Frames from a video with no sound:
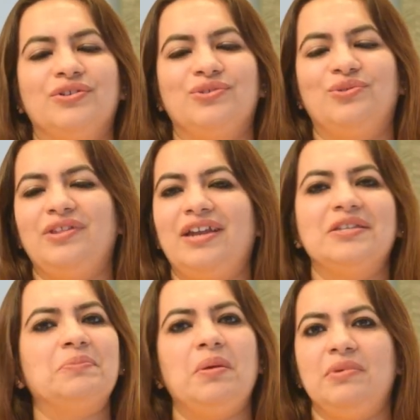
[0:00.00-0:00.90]
So that
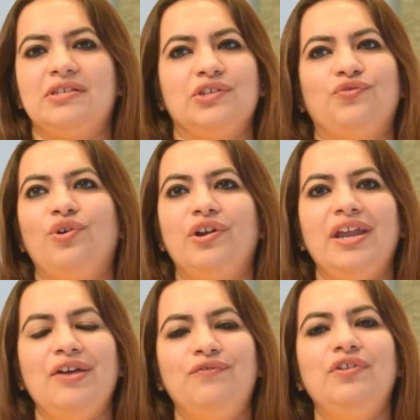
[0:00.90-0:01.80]
is my message for
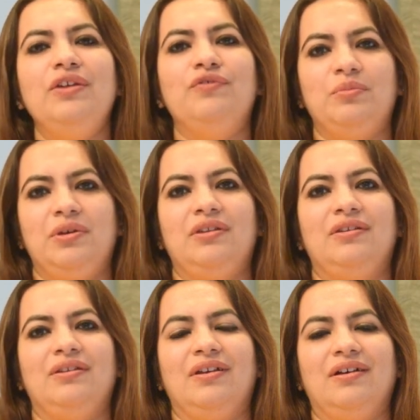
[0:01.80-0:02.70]
every woman